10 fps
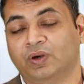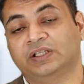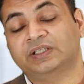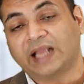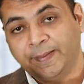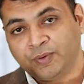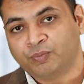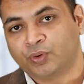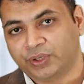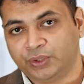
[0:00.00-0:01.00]
what are the type
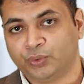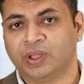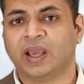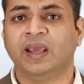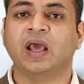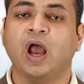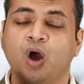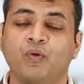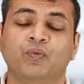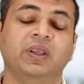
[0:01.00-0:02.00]
of proteinuria, and
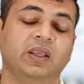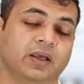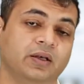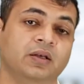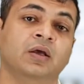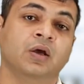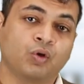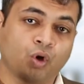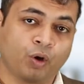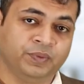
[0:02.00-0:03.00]
how we can
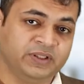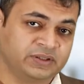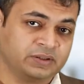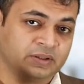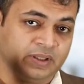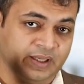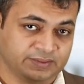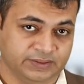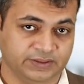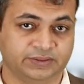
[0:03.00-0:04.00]
cope this
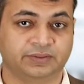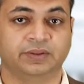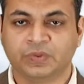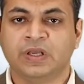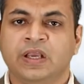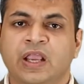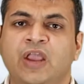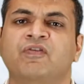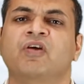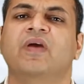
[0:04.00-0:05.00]
disease.
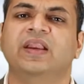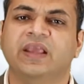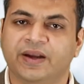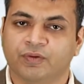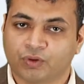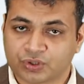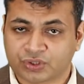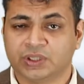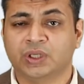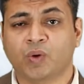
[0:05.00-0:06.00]
If you have any kind of
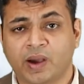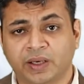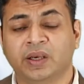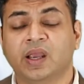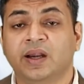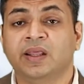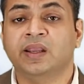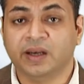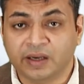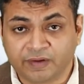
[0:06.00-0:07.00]
question, inquiry
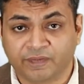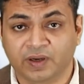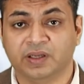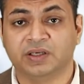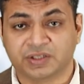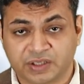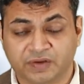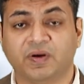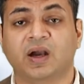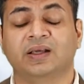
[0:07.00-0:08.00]
regarding kidney failure,
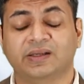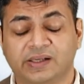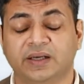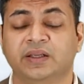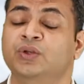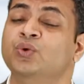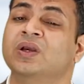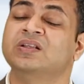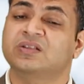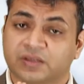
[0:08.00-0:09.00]
GFR, creatinine, you
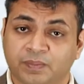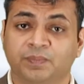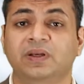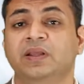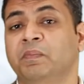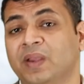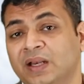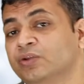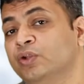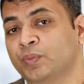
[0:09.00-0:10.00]
can simply
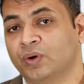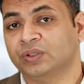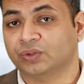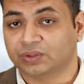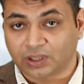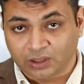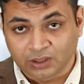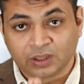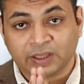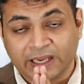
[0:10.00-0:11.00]
mail your reports on the
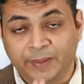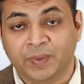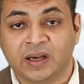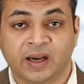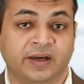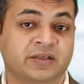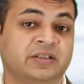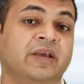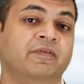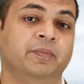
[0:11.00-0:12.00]
email
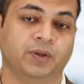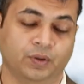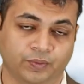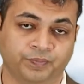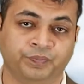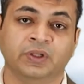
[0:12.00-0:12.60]
address given below.